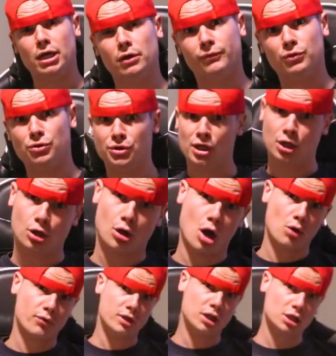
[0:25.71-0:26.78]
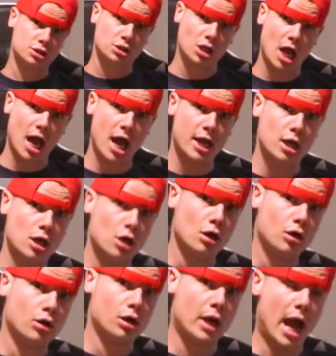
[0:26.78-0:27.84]
And if you think you're already a Chad
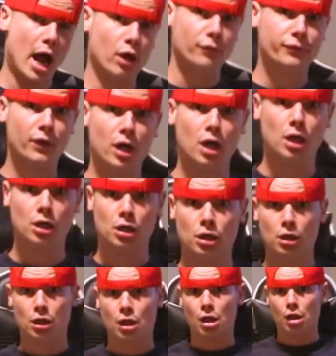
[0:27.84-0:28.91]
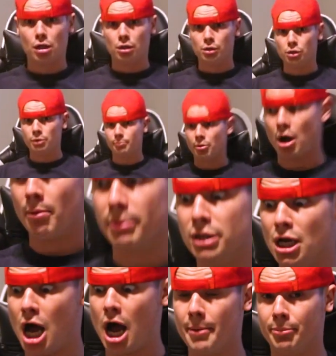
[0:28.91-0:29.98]
or an Alpha, you're probably
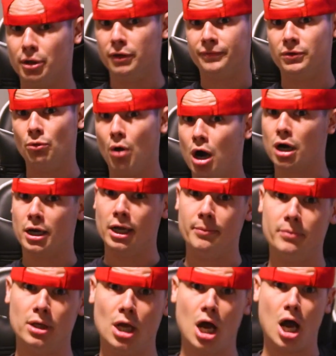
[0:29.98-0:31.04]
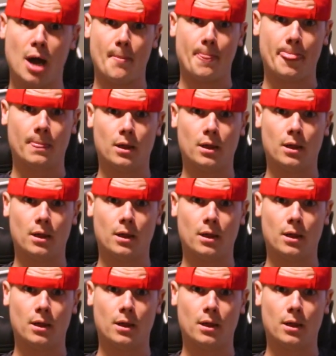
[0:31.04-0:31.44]
not. But if you are, hit me up.